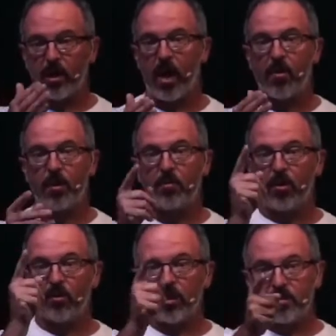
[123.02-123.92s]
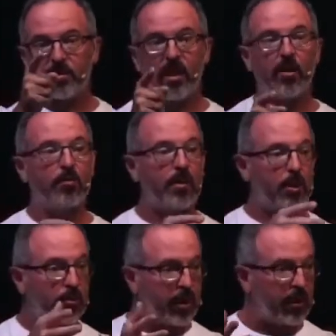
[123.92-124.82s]
now. Maybe you're listening, or maybe
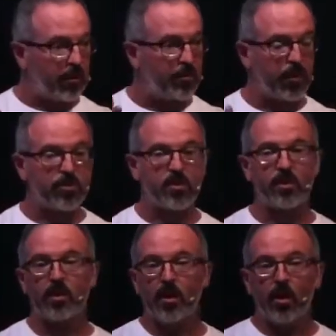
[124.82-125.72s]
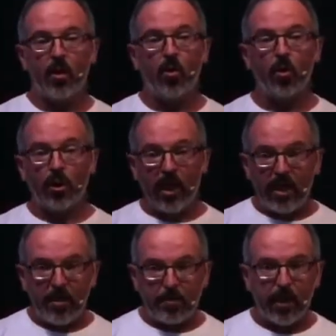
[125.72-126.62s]
you're here in person, who are
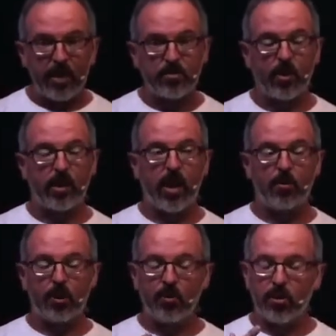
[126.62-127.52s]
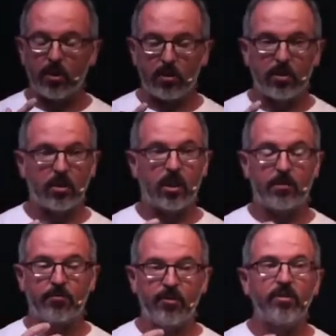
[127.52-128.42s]
in a place right now where you're going, oh,
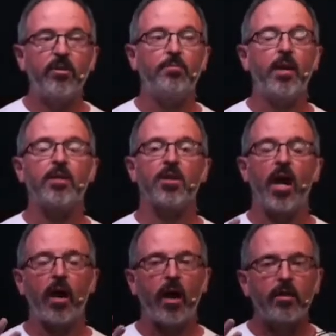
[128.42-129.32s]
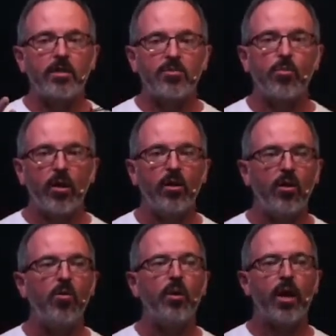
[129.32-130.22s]
I'm feeling the pinch. I just want you to
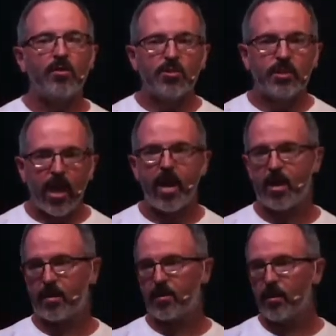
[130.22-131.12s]
know we understand.